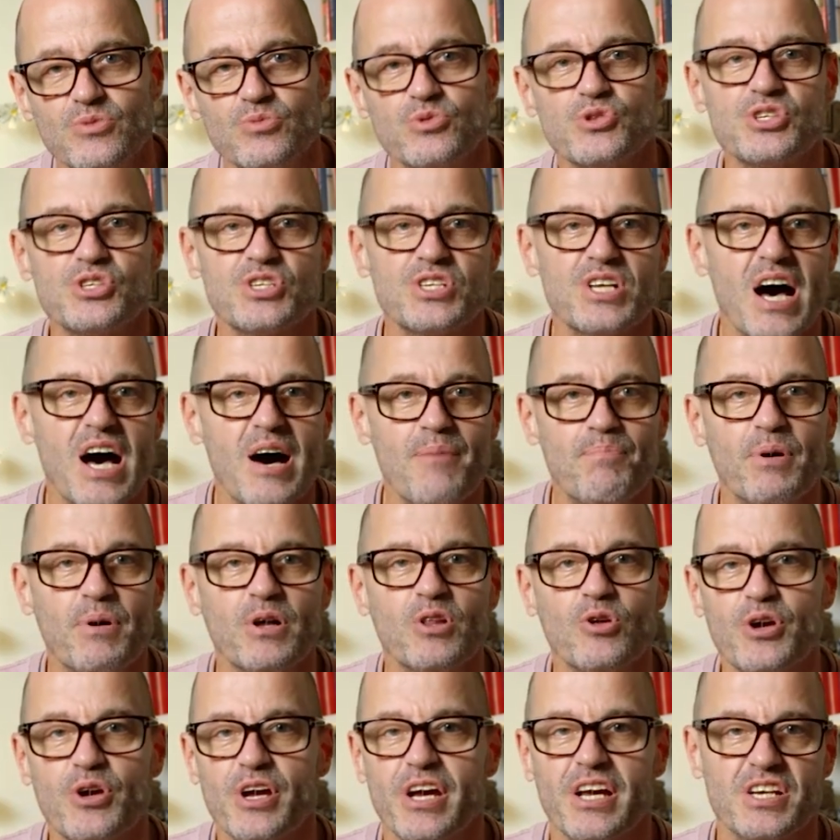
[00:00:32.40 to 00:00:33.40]
We'll start
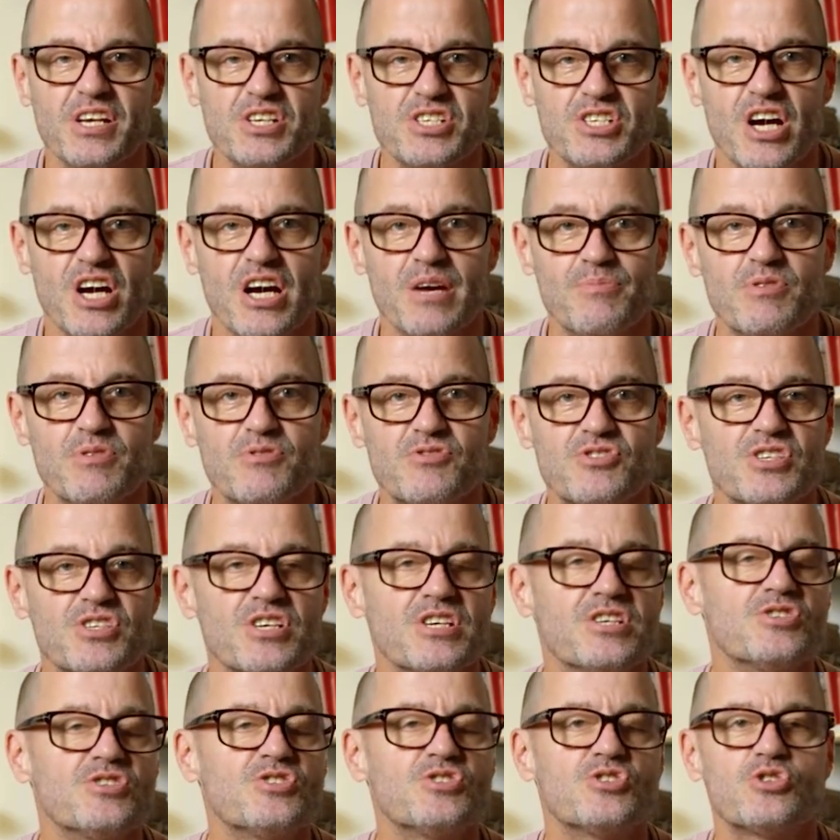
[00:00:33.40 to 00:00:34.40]
by looking at a shape you've
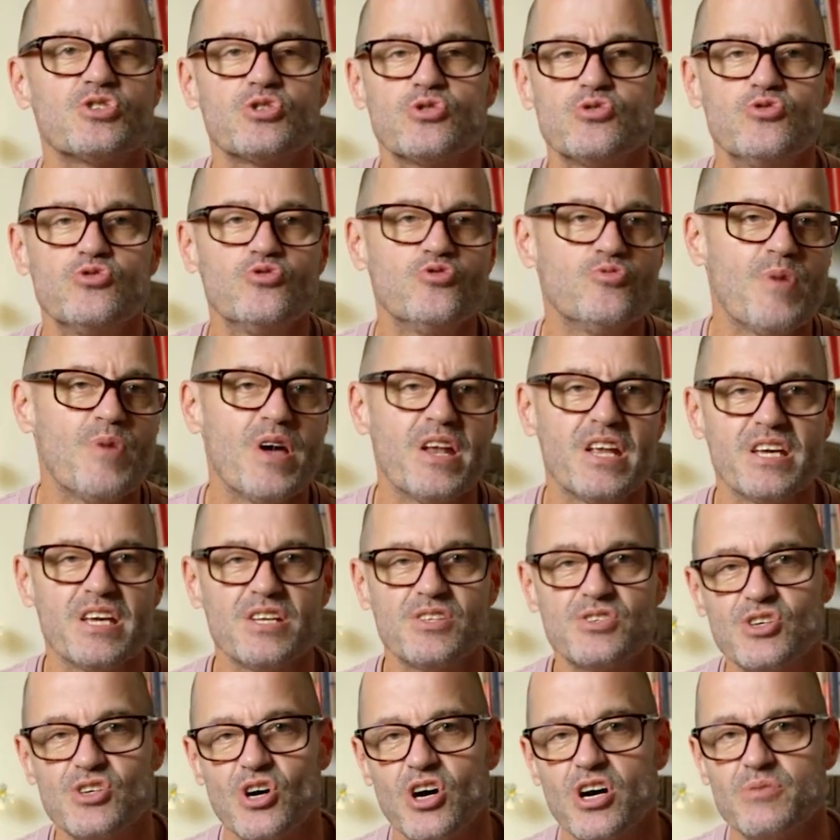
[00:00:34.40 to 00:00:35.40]
seen too
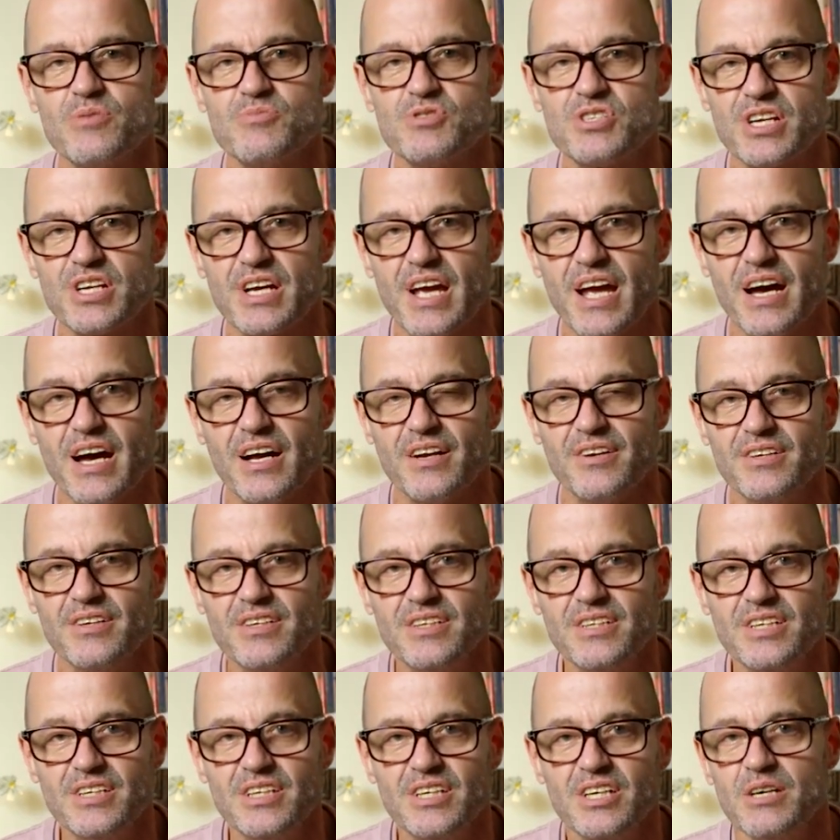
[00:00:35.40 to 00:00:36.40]
many times to count,
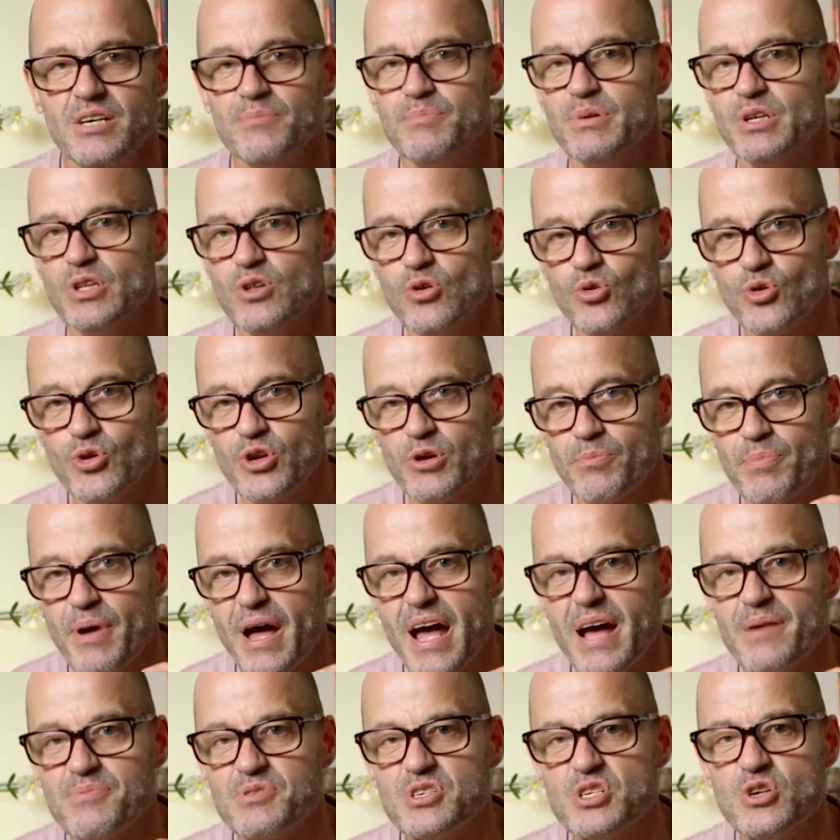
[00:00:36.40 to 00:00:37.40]
but look at it
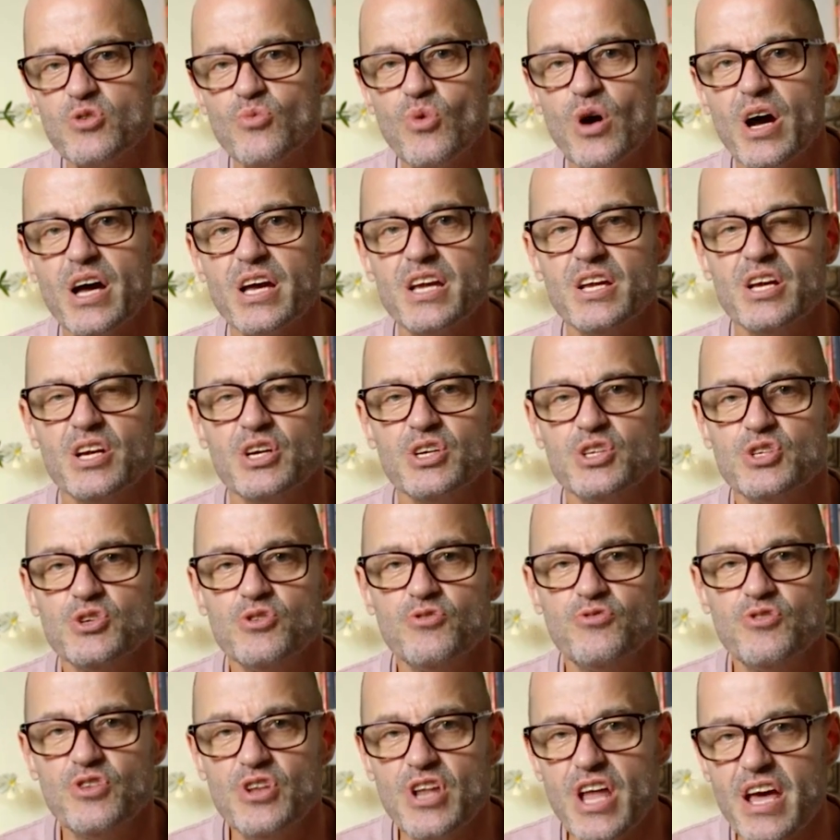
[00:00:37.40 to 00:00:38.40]
perhaps in a way
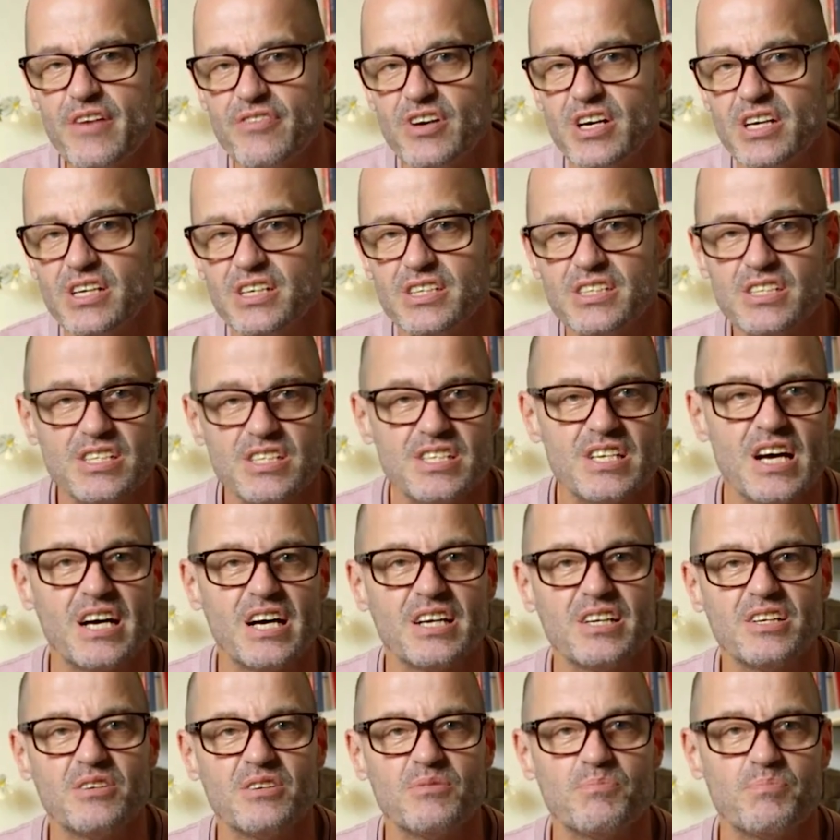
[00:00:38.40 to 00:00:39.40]
you've never
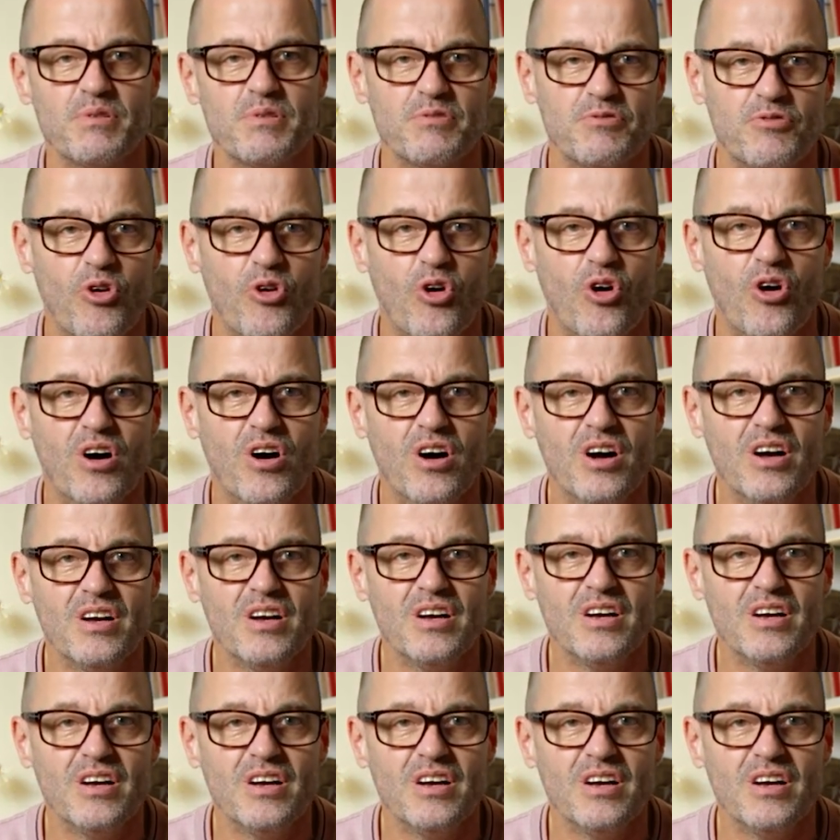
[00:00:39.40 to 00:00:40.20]
done before.